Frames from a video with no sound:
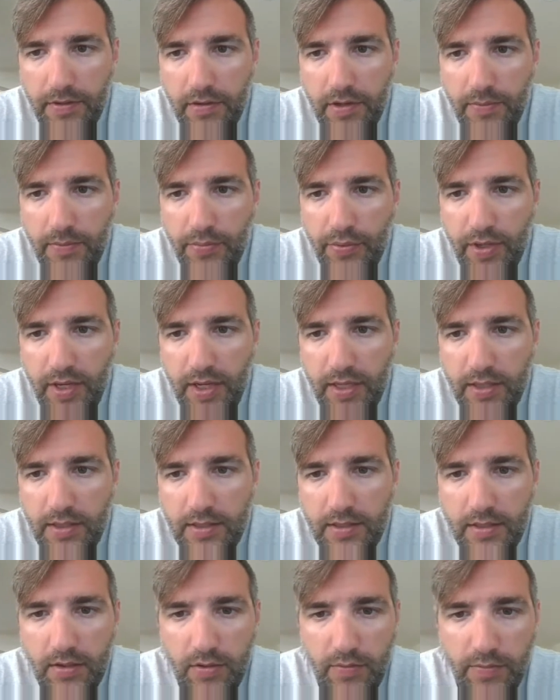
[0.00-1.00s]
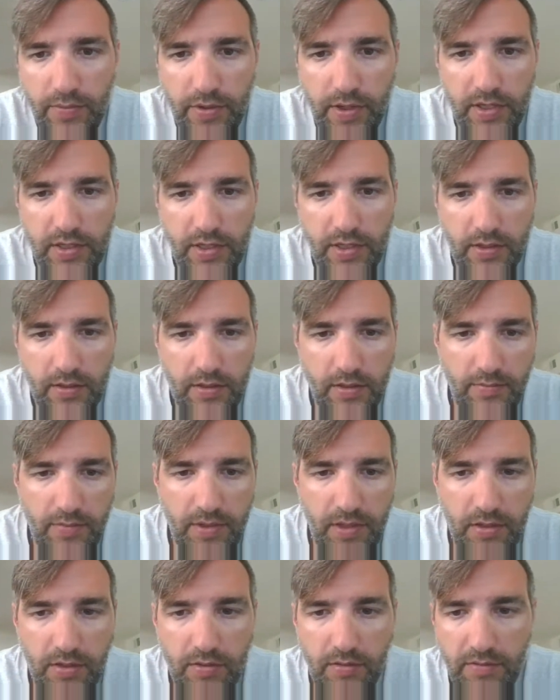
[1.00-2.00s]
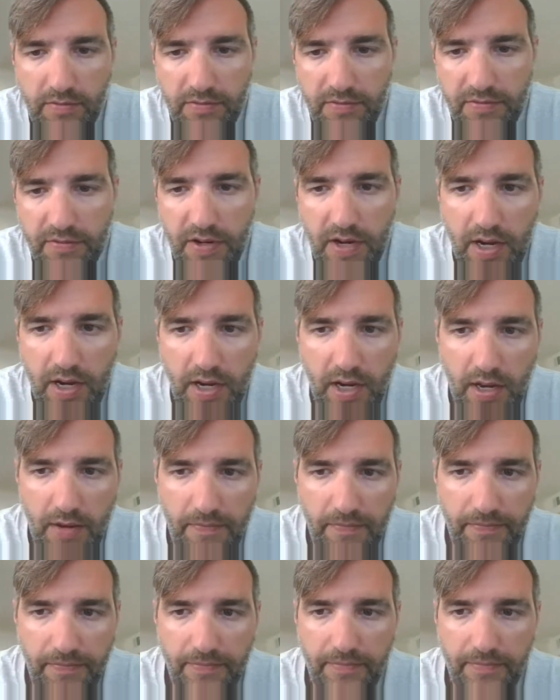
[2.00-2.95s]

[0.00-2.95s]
on plants and your project that'll be due on Friday.